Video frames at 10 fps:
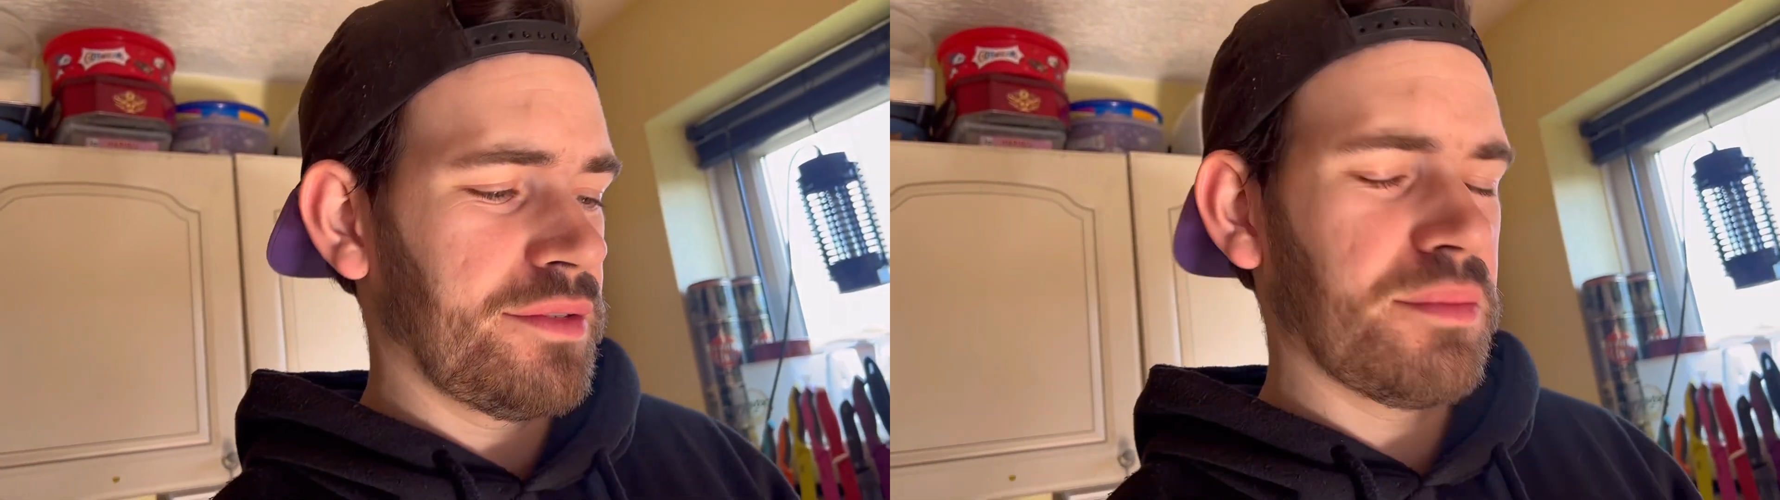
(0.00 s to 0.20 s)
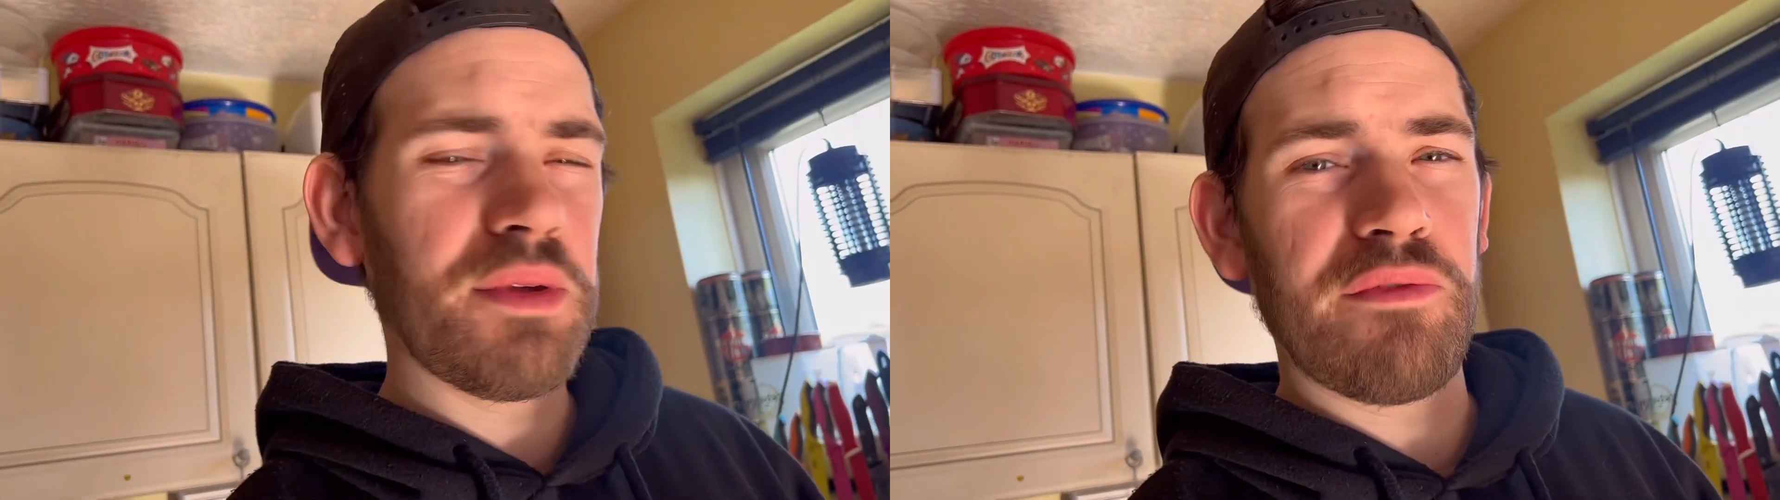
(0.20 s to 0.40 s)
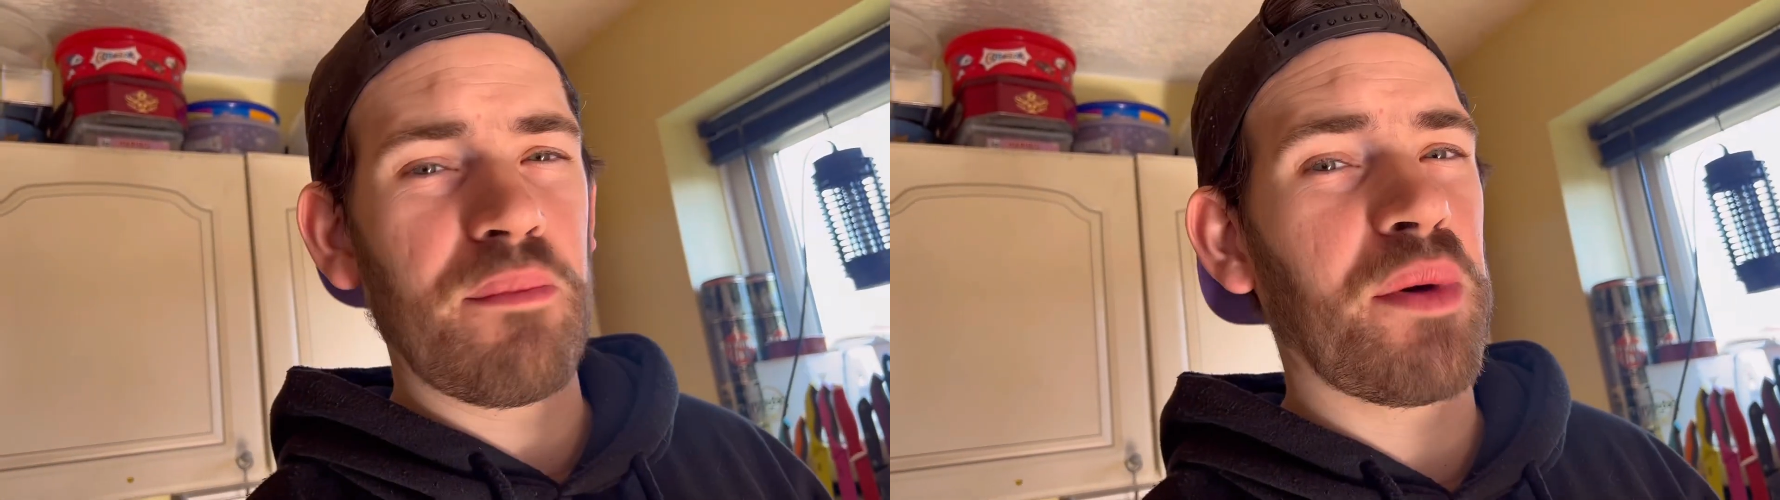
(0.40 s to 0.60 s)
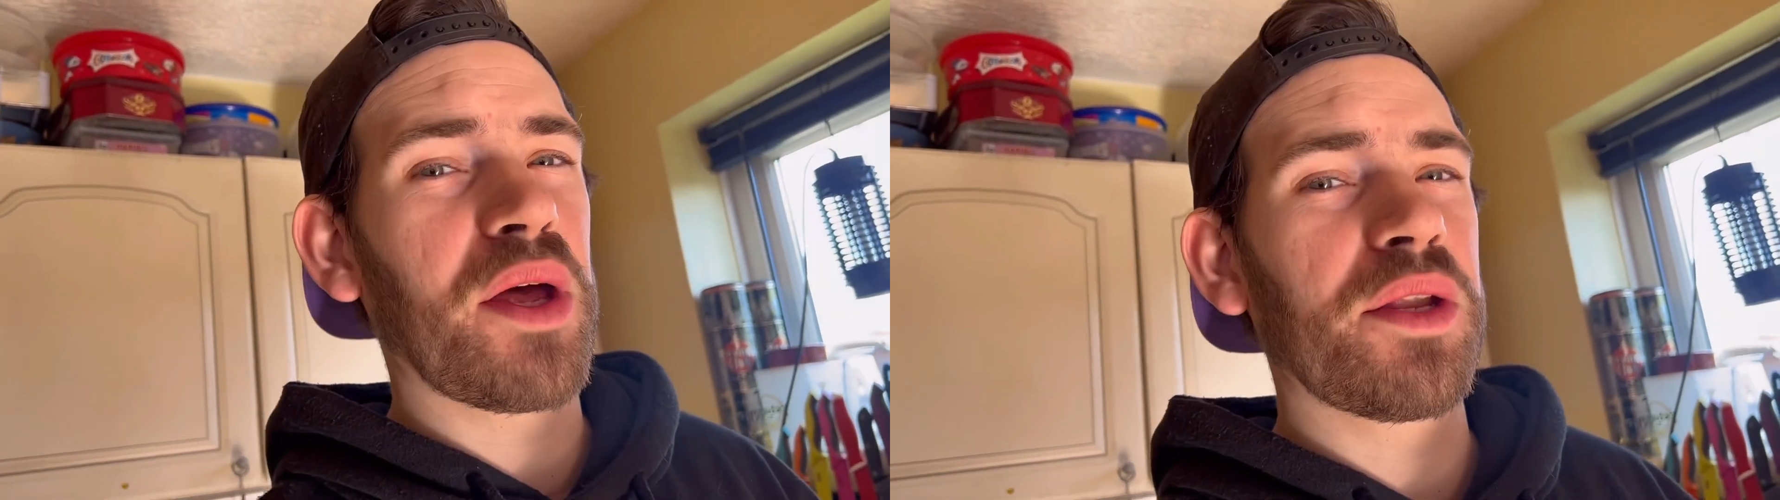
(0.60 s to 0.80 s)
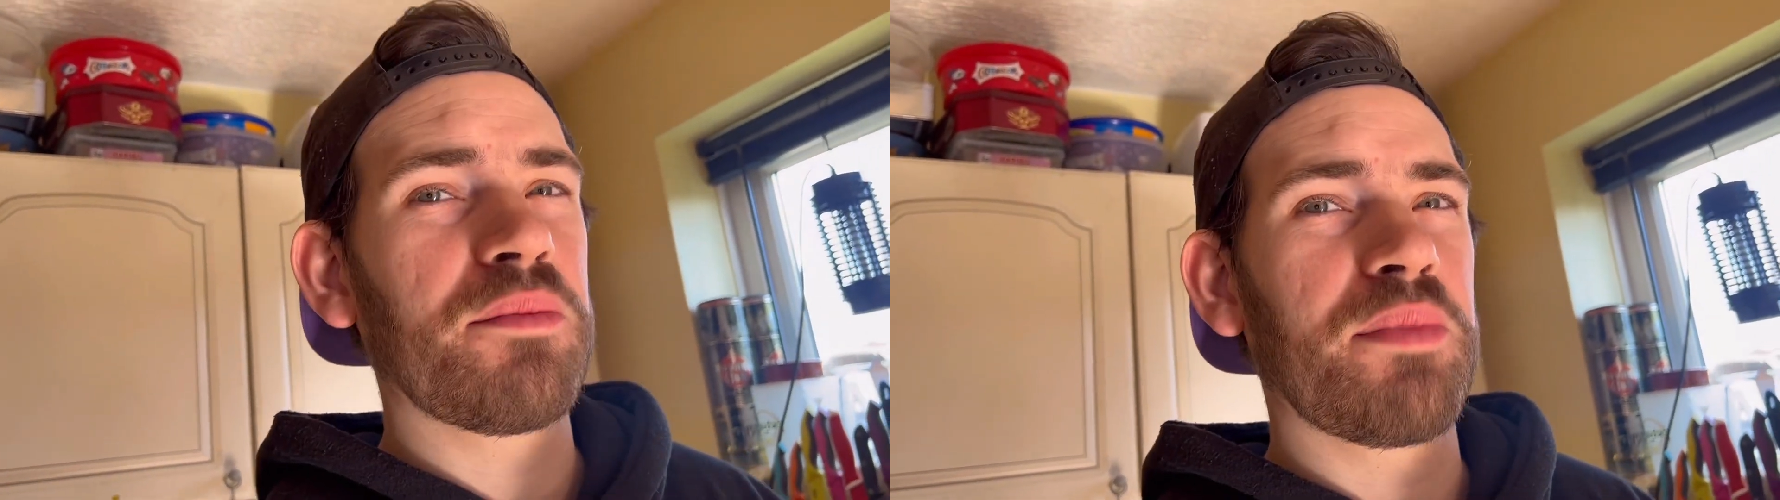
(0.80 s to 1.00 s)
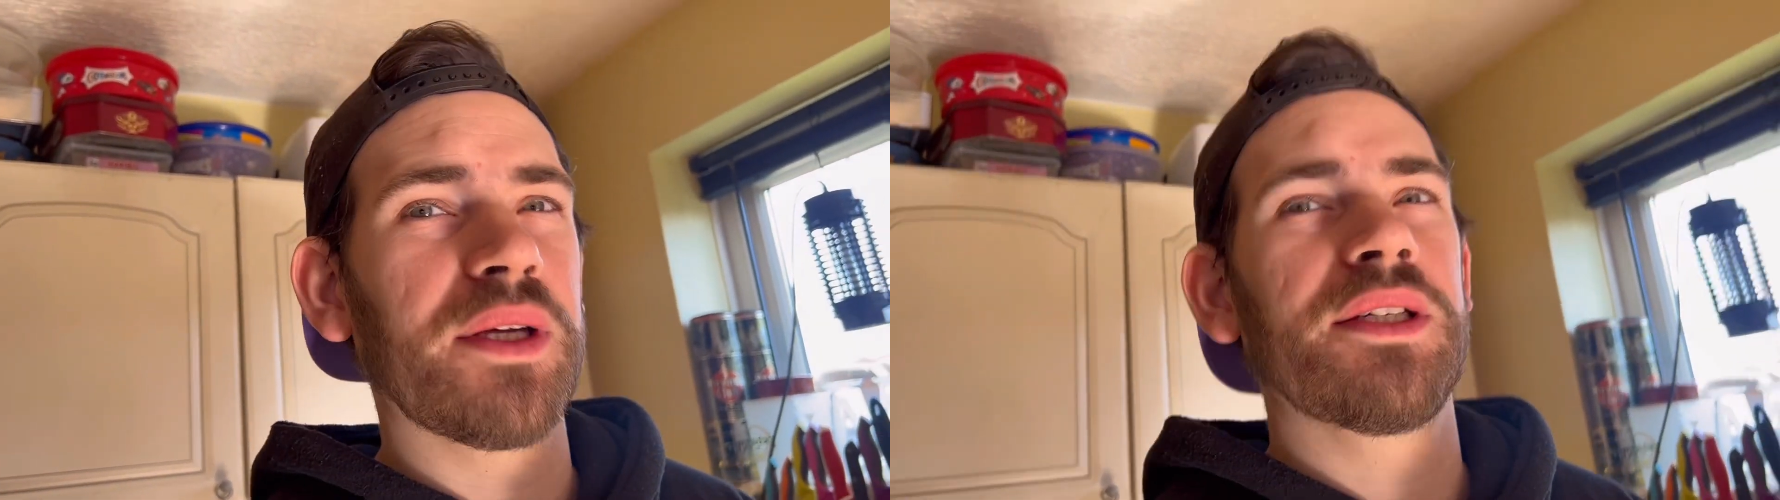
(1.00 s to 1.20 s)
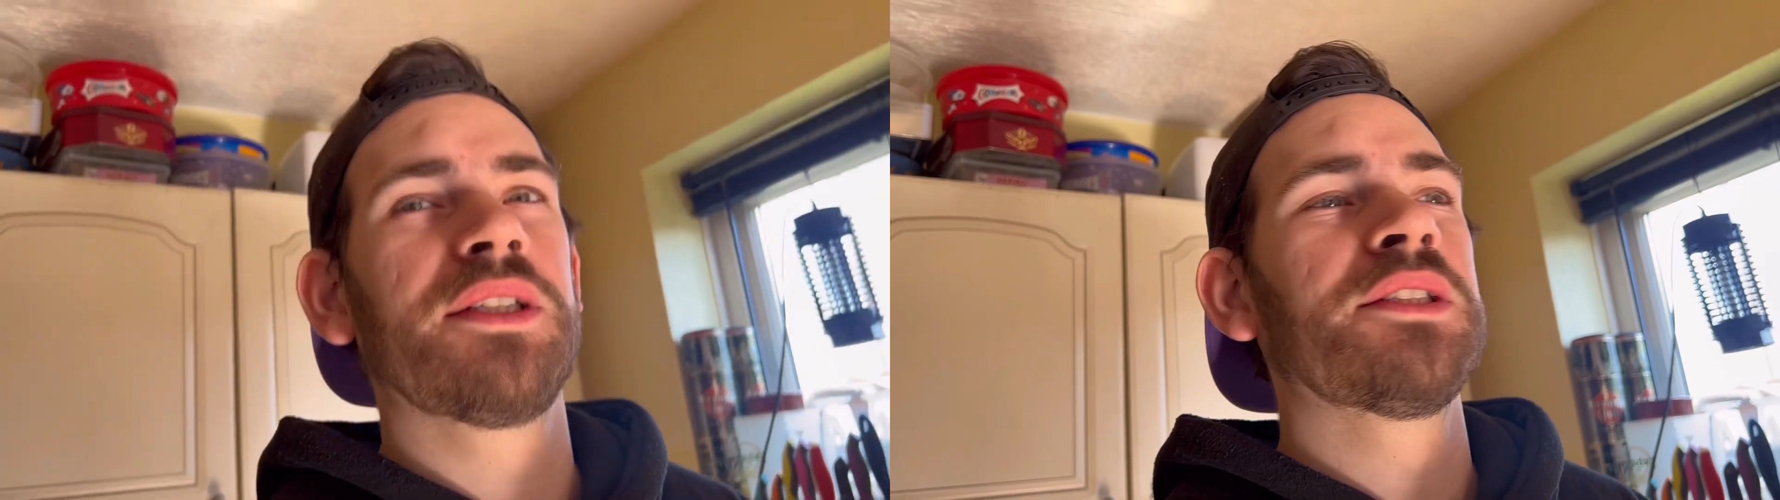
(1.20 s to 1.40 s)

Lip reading: Bit of a burn, but